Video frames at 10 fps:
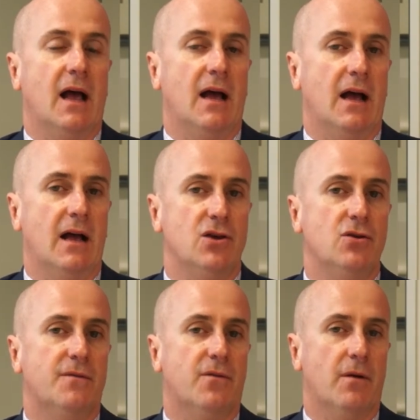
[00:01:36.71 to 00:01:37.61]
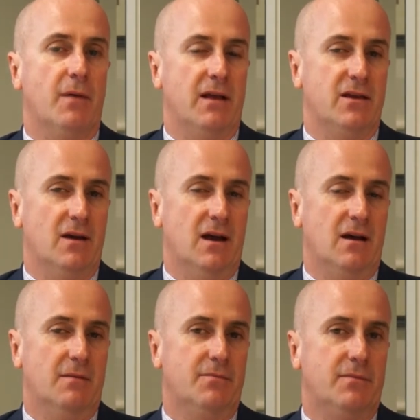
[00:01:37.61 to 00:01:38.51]

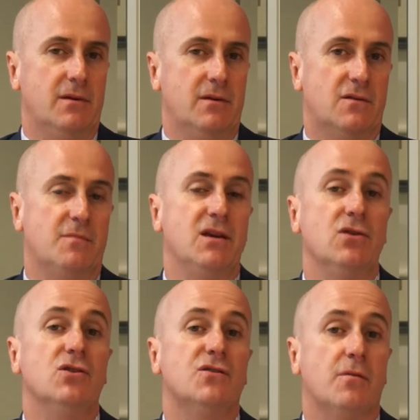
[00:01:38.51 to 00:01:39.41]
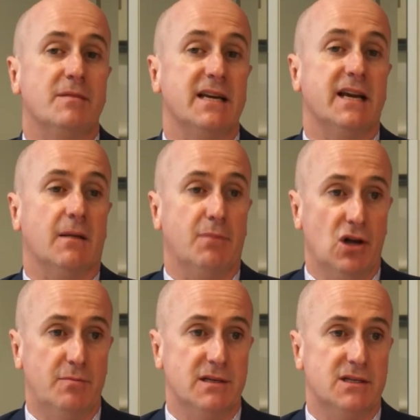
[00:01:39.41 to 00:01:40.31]
to be used for a particular
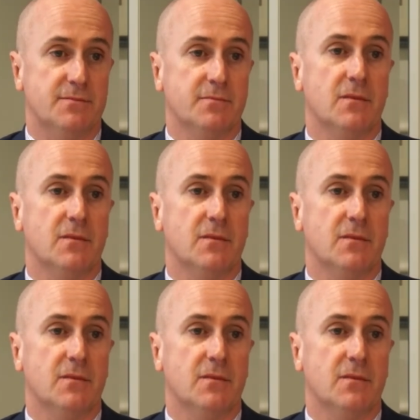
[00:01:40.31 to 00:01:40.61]
purpose?